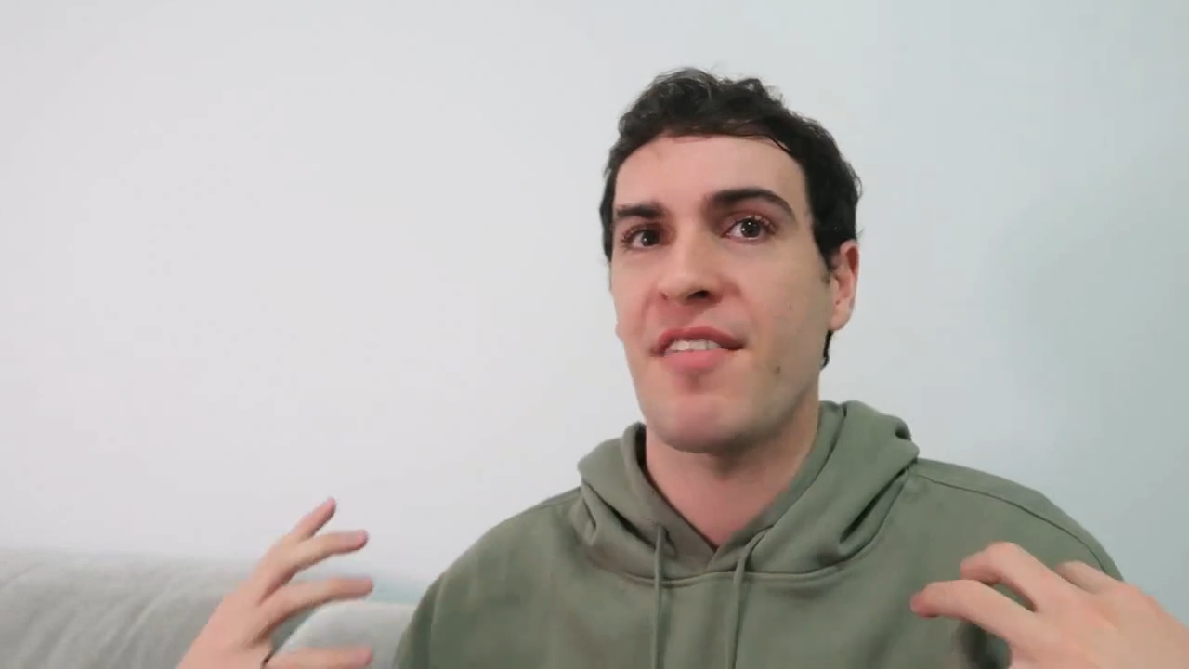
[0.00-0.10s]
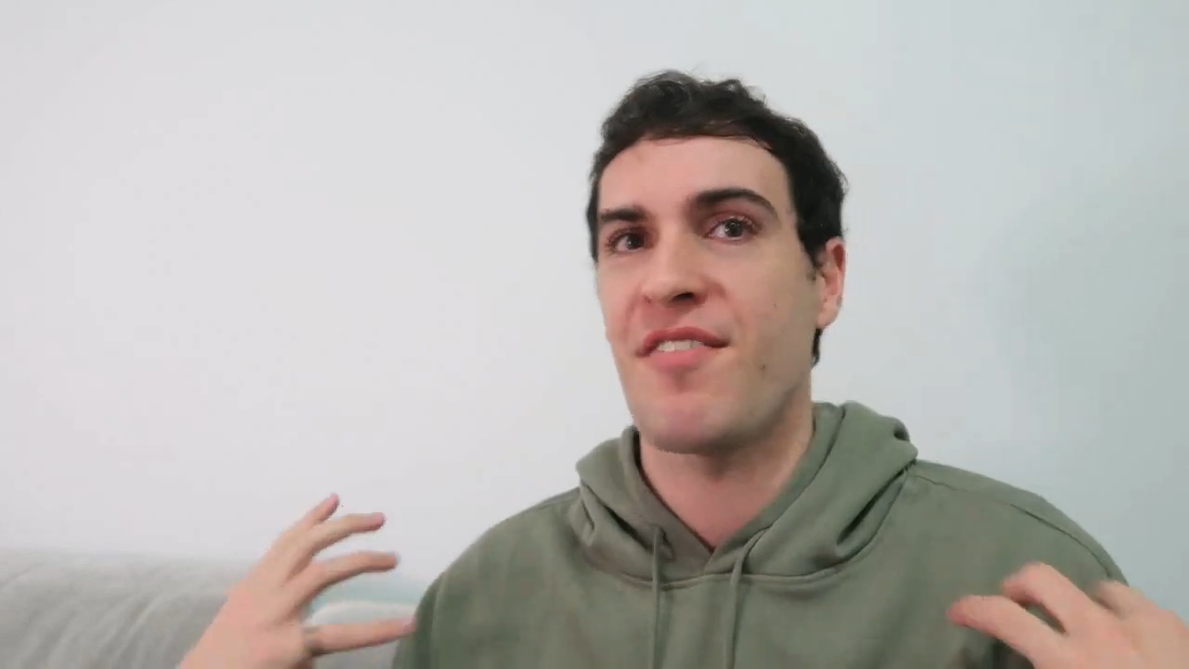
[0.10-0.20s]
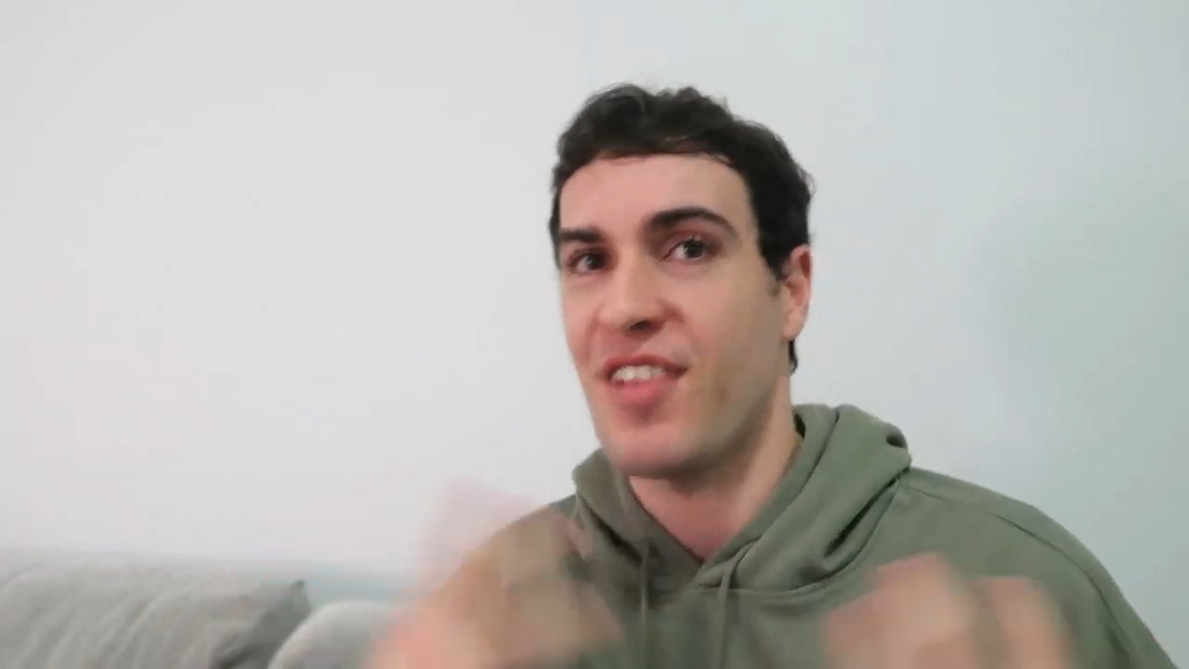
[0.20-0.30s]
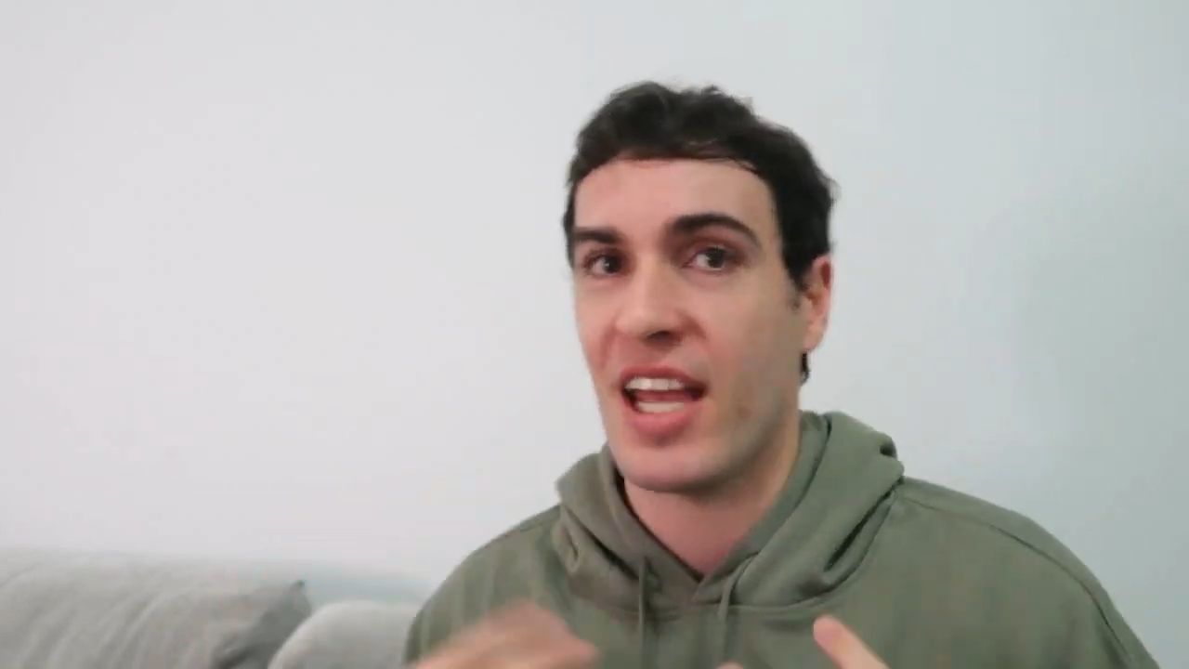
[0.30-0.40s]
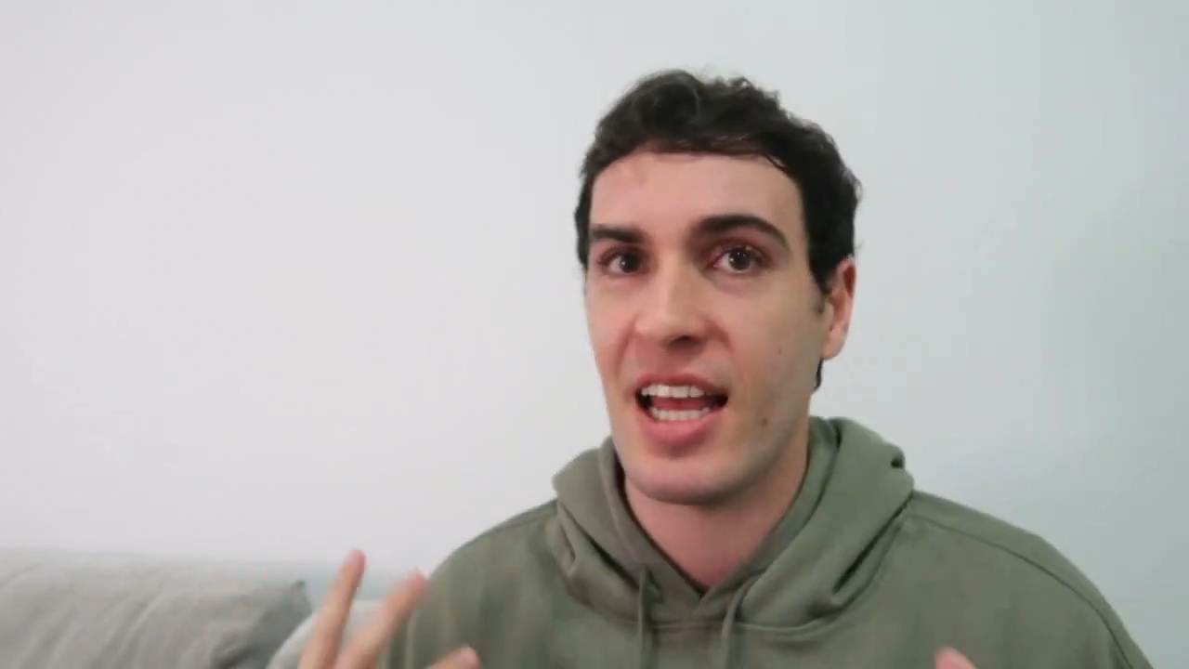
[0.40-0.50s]

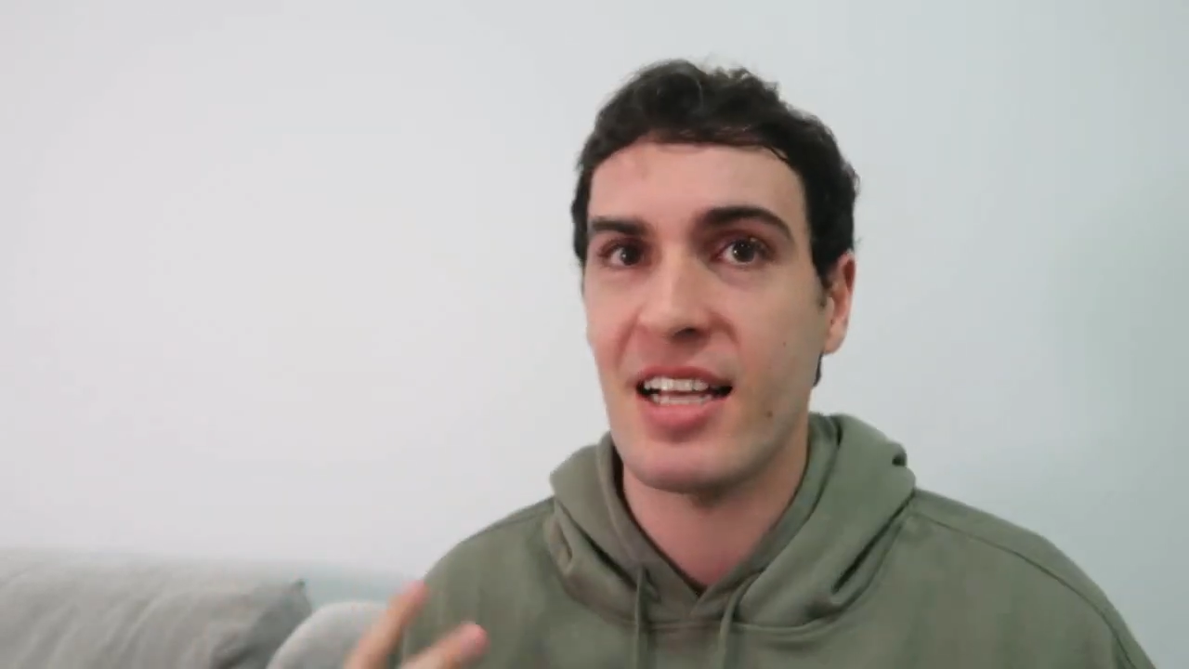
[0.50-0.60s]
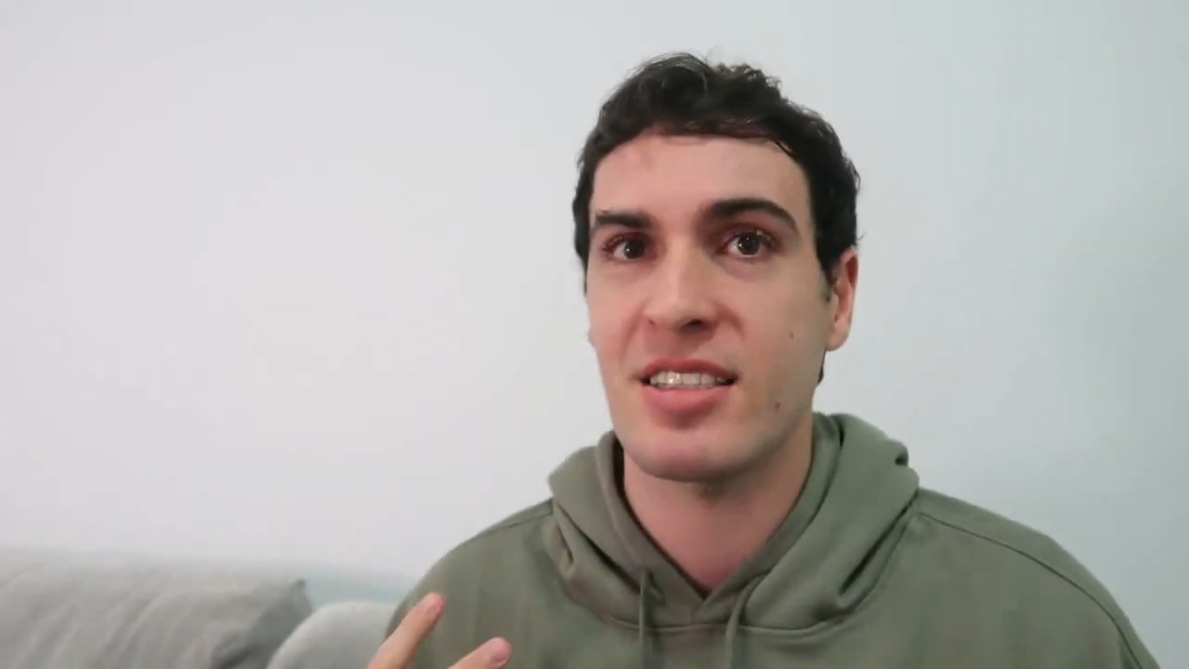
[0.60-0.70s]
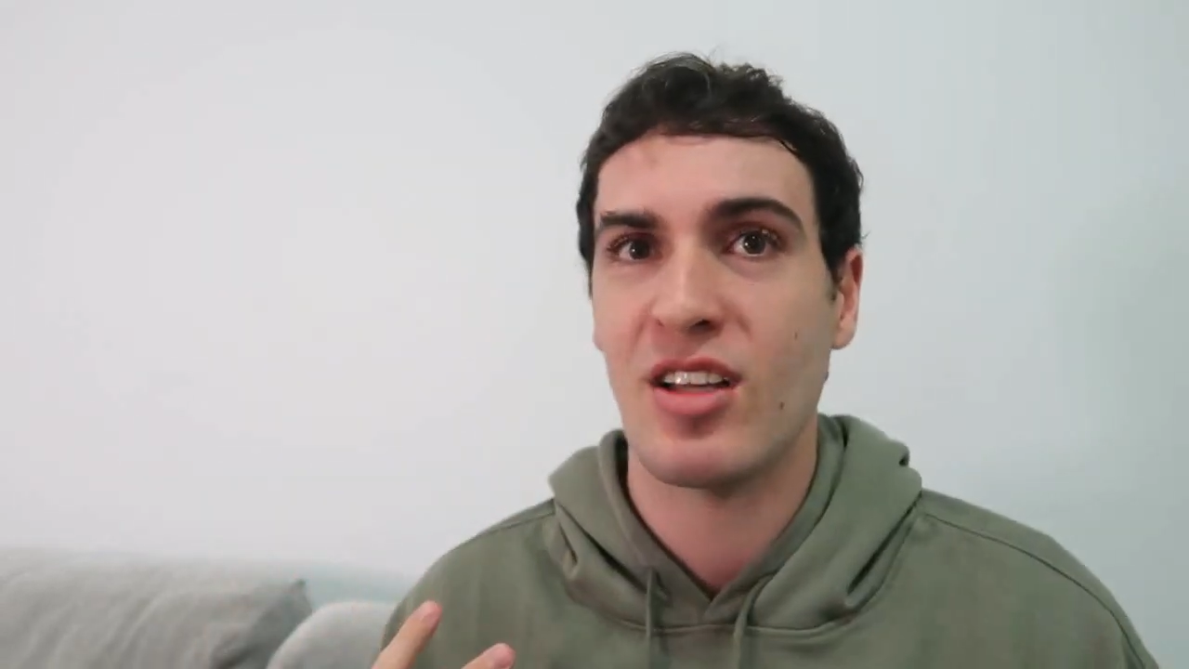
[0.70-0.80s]
can figure his